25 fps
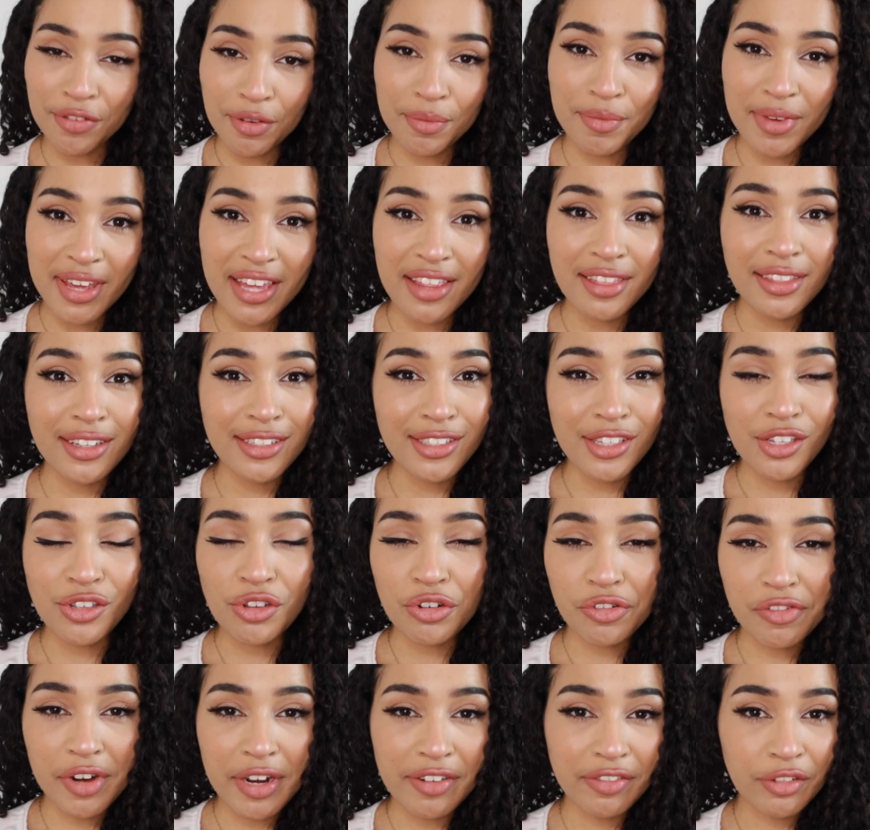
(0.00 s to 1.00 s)
for me, this is a
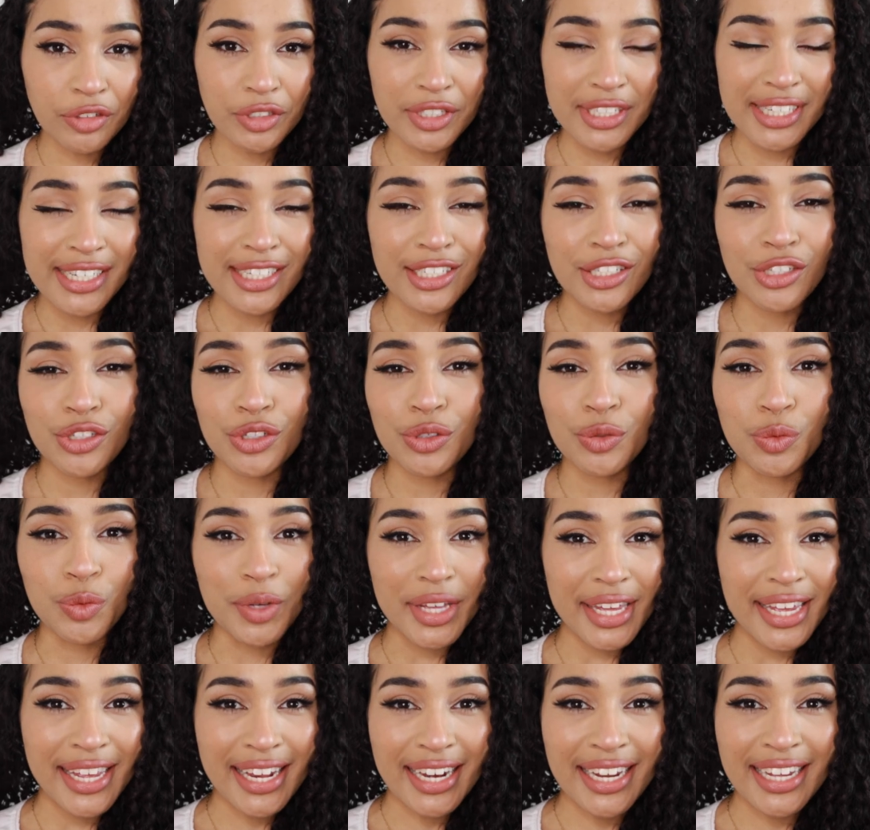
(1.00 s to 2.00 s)
great routine to do
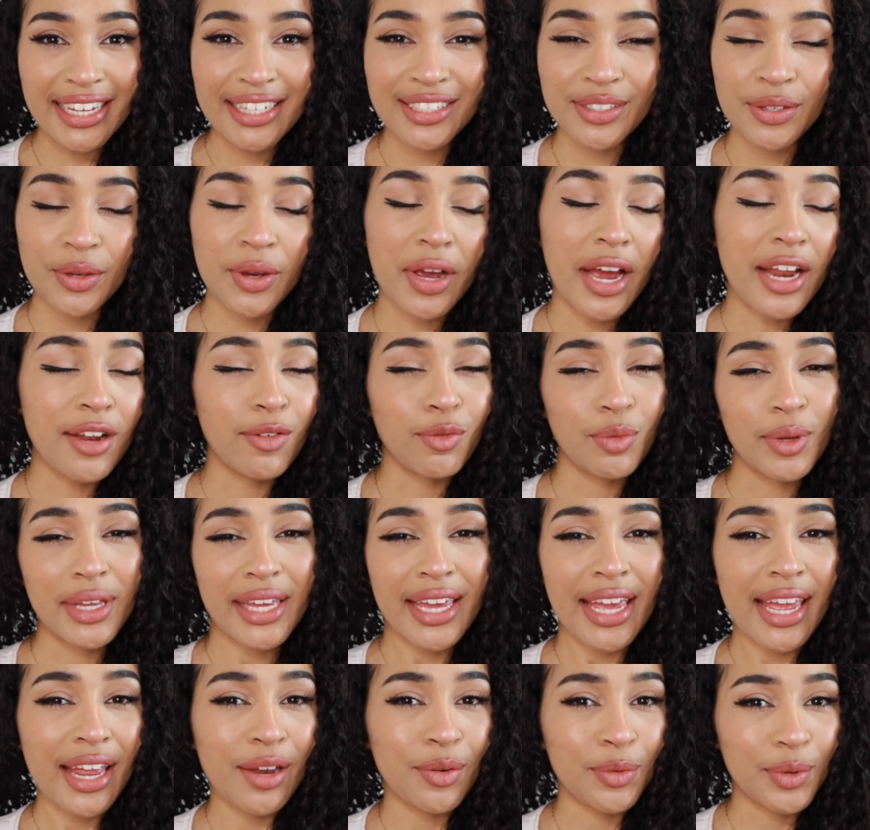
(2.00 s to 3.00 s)
weekly, so kind of
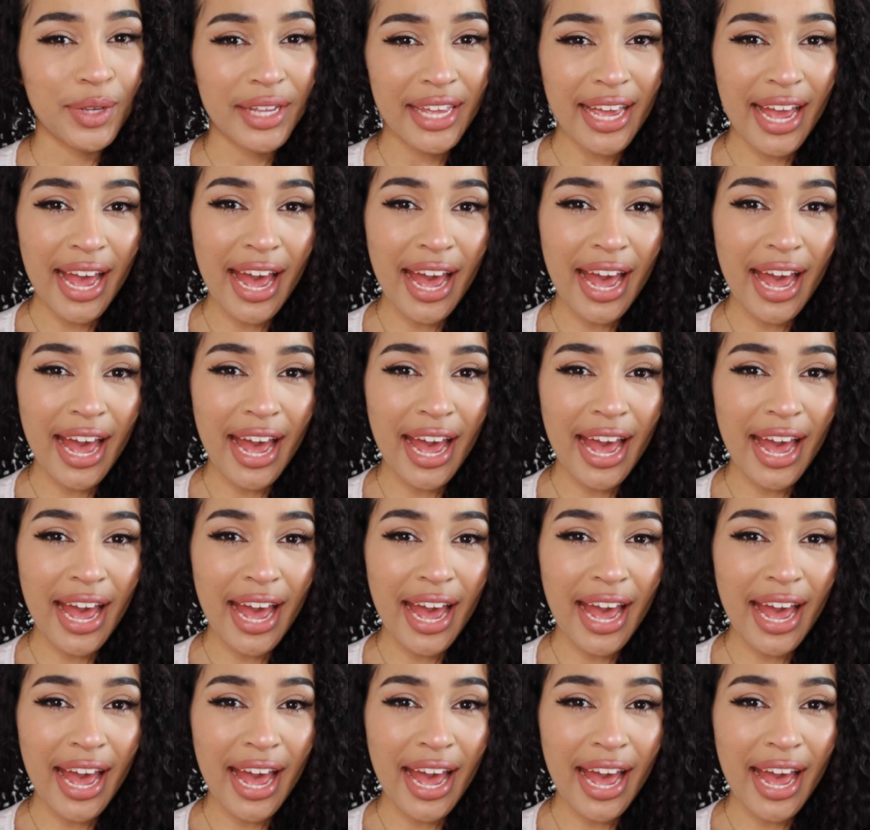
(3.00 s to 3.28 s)
week in, week